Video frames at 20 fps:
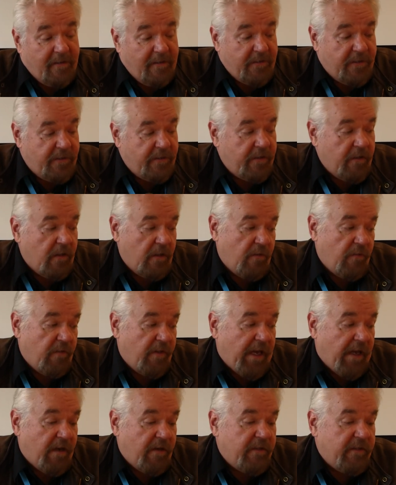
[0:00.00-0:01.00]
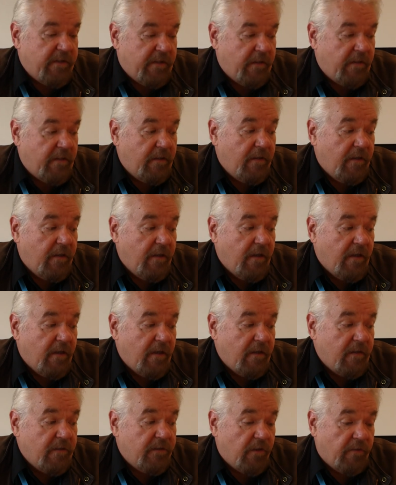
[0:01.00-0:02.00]
So
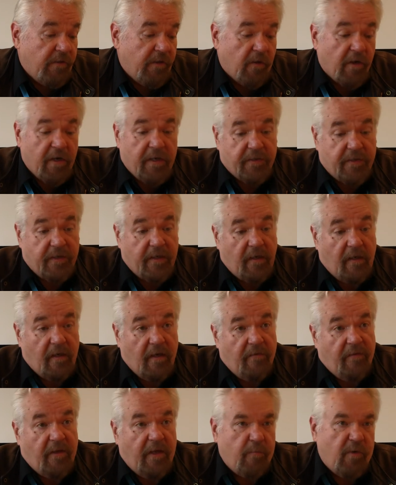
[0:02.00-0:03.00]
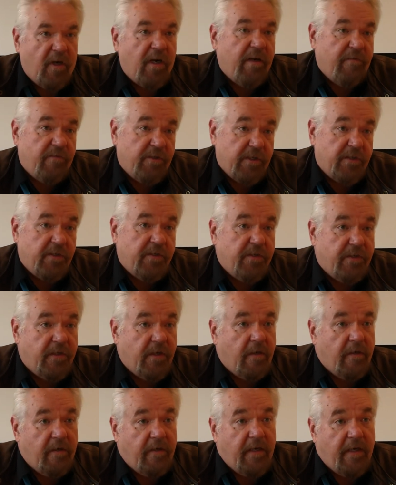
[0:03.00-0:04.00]
you're going to see a lot of that. But I've just
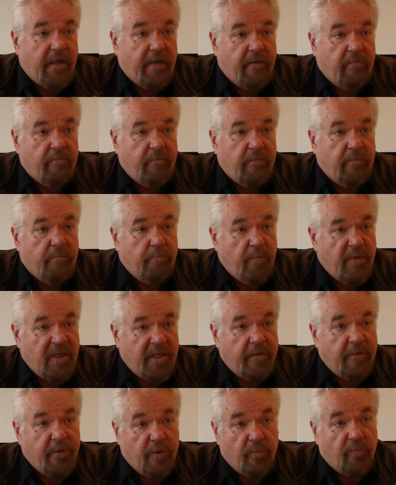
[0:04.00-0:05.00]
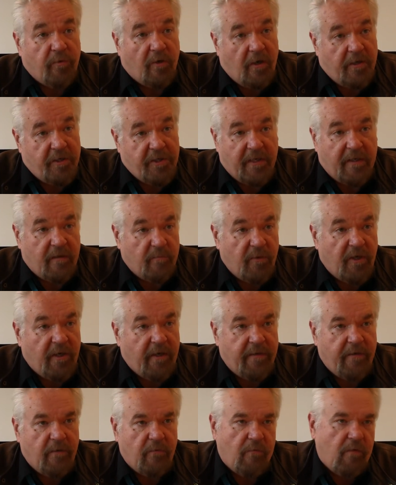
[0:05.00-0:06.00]
started a big new project, but
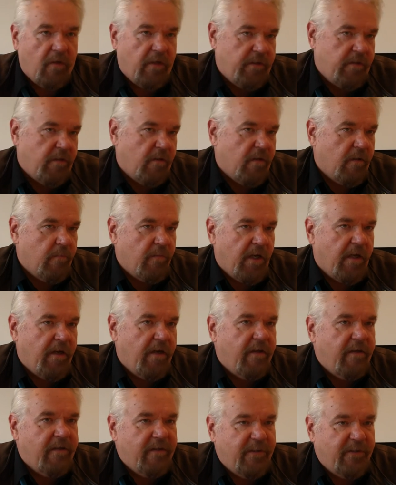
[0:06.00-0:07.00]
I don't want to talk about it.